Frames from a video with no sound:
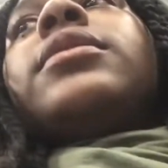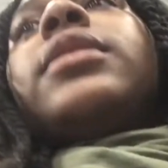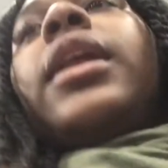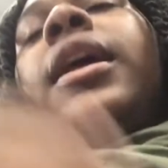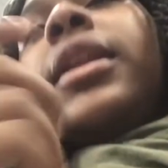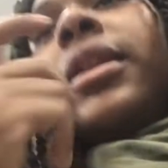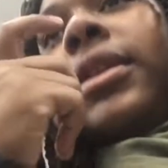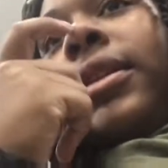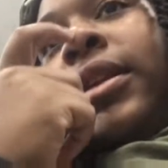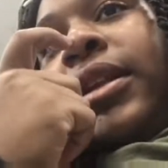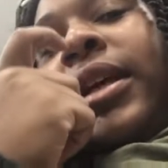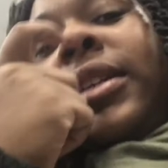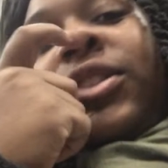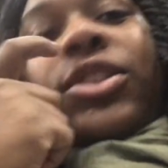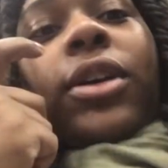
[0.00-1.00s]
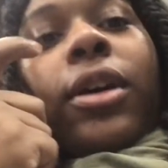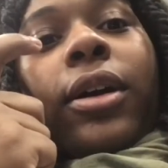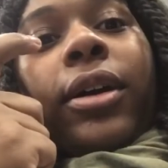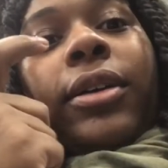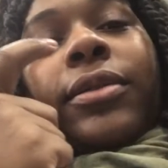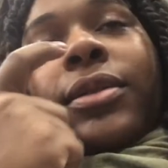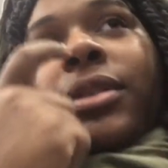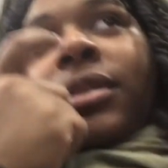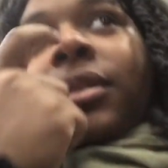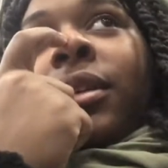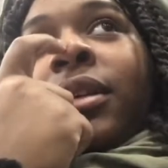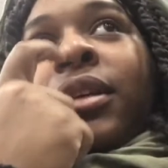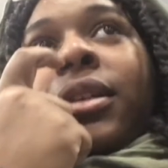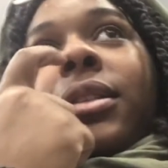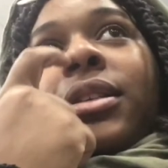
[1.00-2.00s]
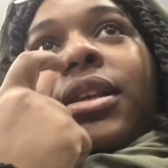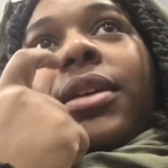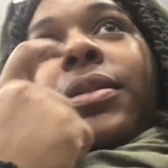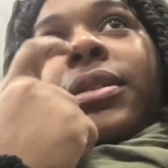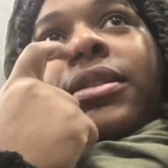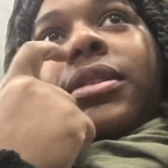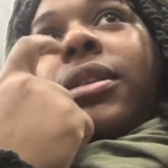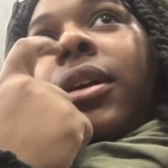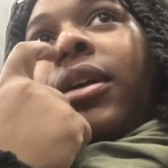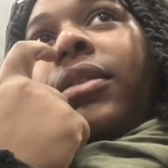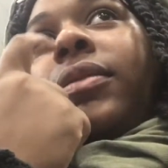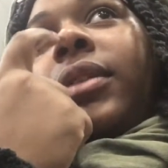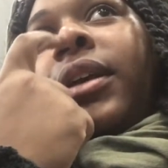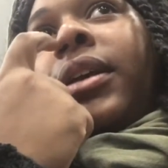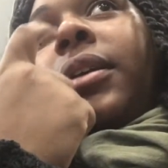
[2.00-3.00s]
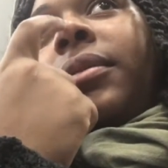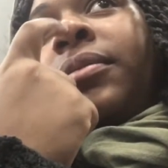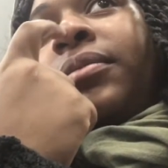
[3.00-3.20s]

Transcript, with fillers: a lot, a lot of scarves. Today was a scarf day.